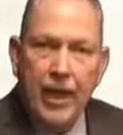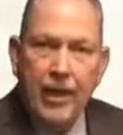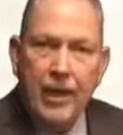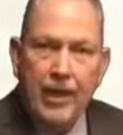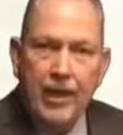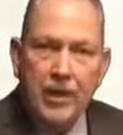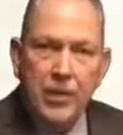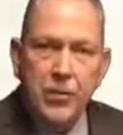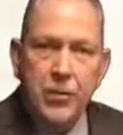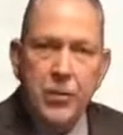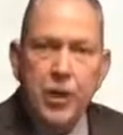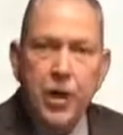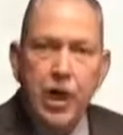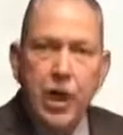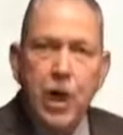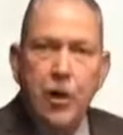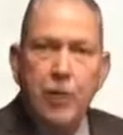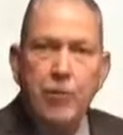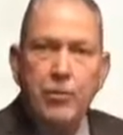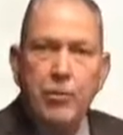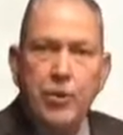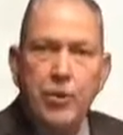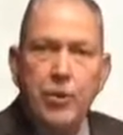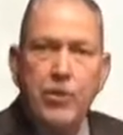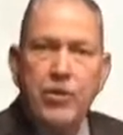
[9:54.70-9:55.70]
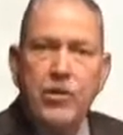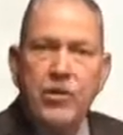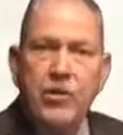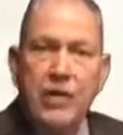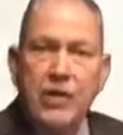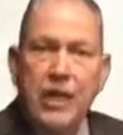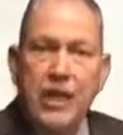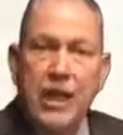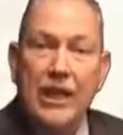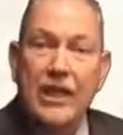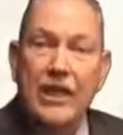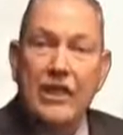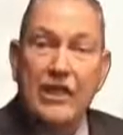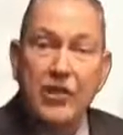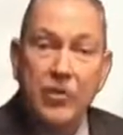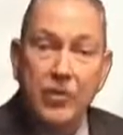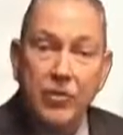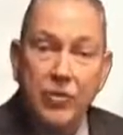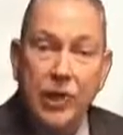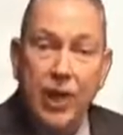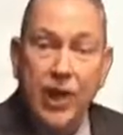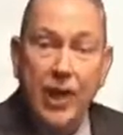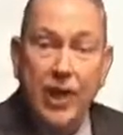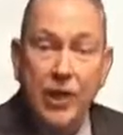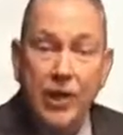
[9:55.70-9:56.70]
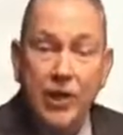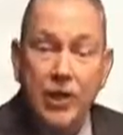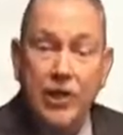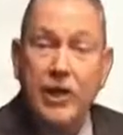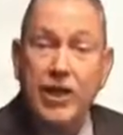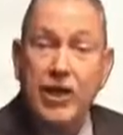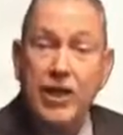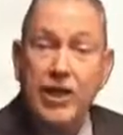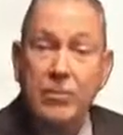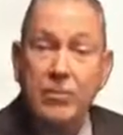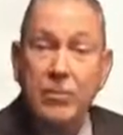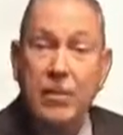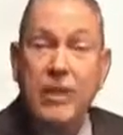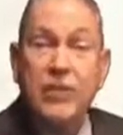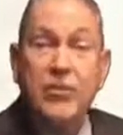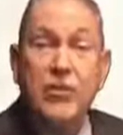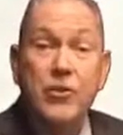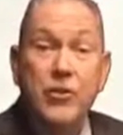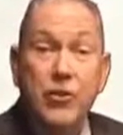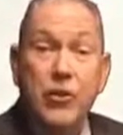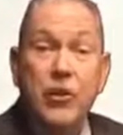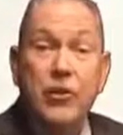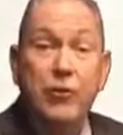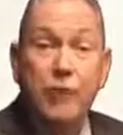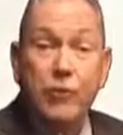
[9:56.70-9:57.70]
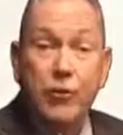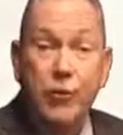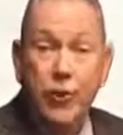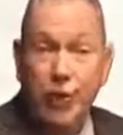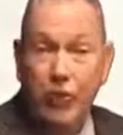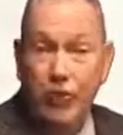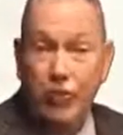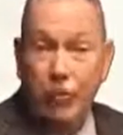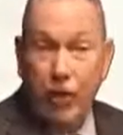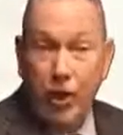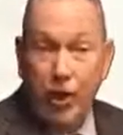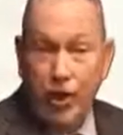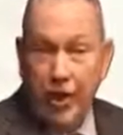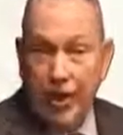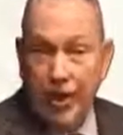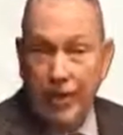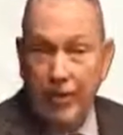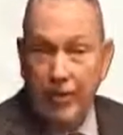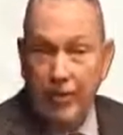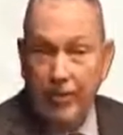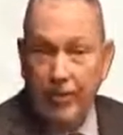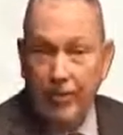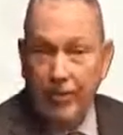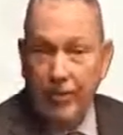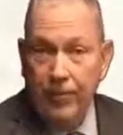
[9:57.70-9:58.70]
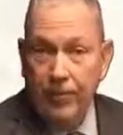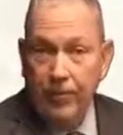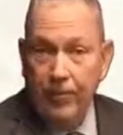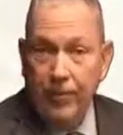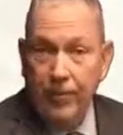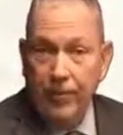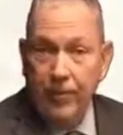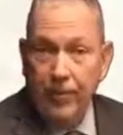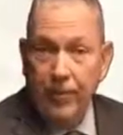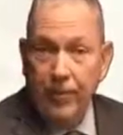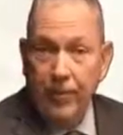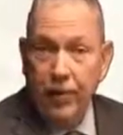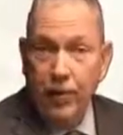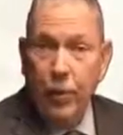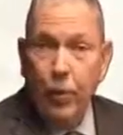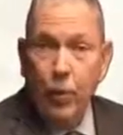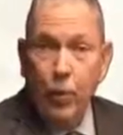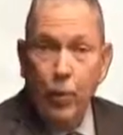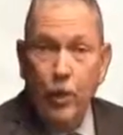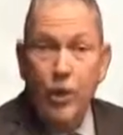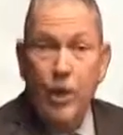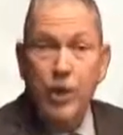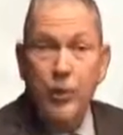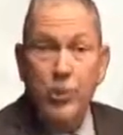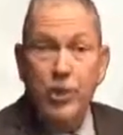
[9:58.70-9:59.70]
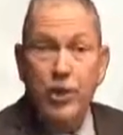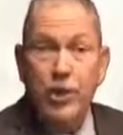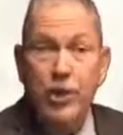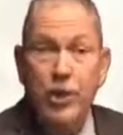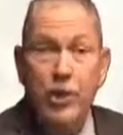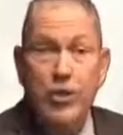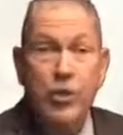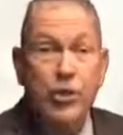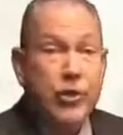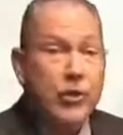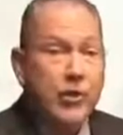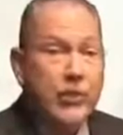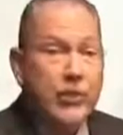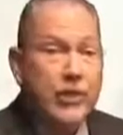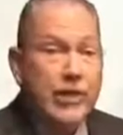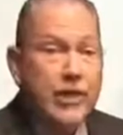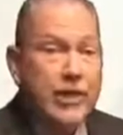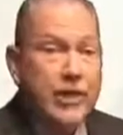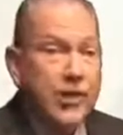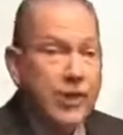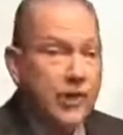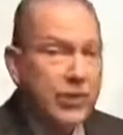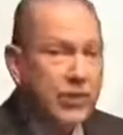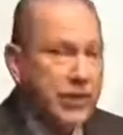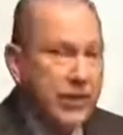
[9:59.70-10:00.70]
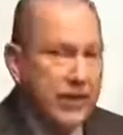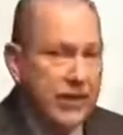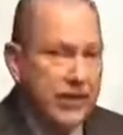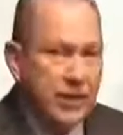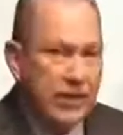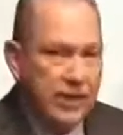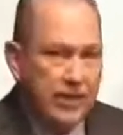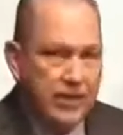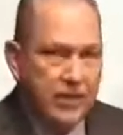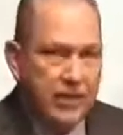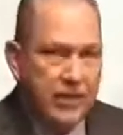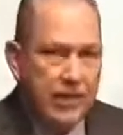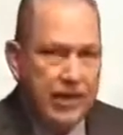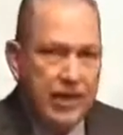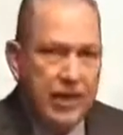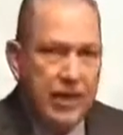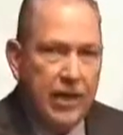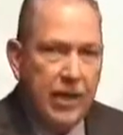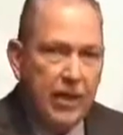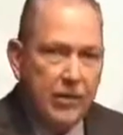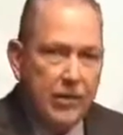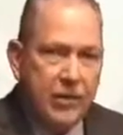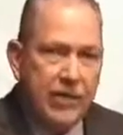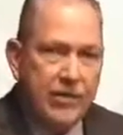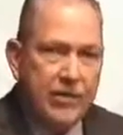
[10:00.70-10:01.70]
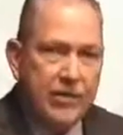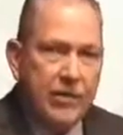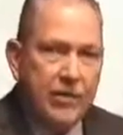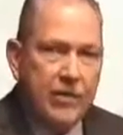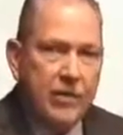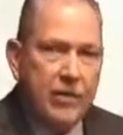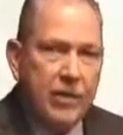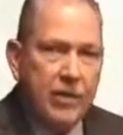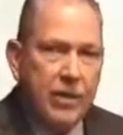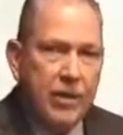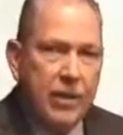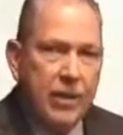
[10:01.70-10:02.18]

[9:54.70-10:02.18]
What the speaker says: And this will help you select the strategy that is best suited for your product. When will you use each of these listed elements?